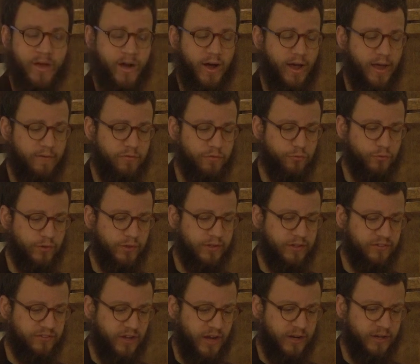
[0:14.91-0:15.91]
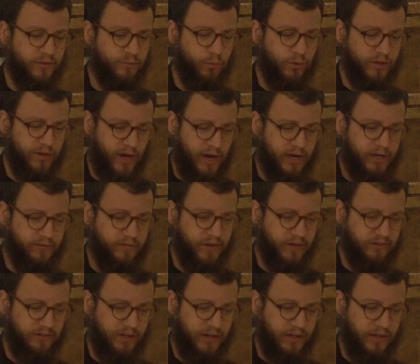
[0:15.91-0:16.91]
I haven't really decided what kind of
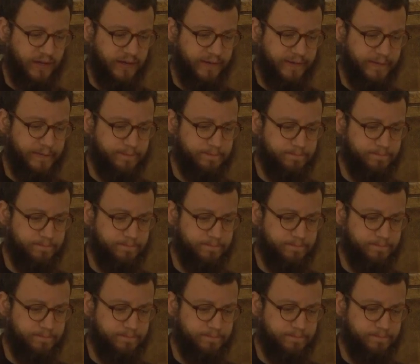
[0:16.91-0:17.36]
eggs I like,